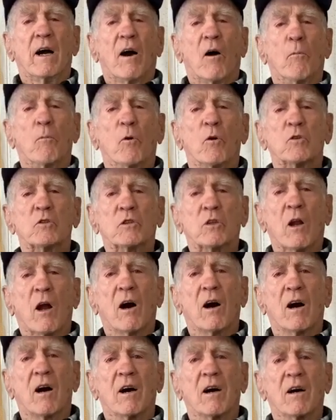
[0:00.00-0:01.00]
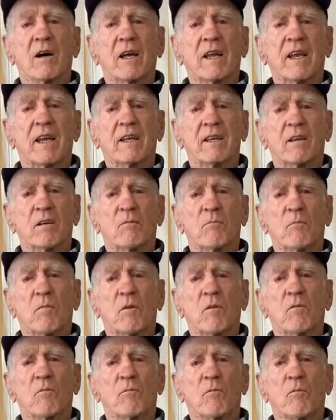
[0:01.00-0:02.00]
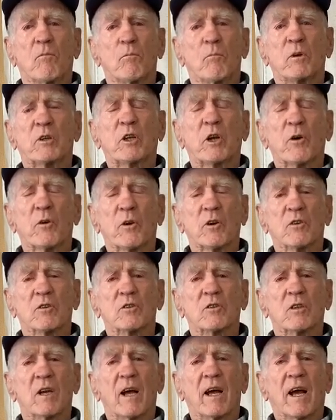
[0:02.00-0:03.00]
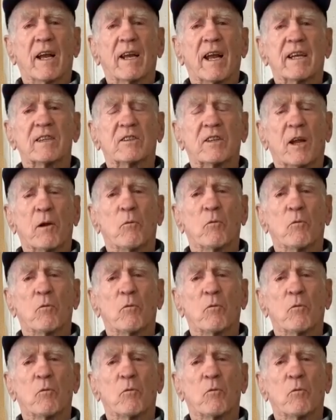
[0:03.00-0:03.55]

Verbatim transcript: most uh, materials, and I say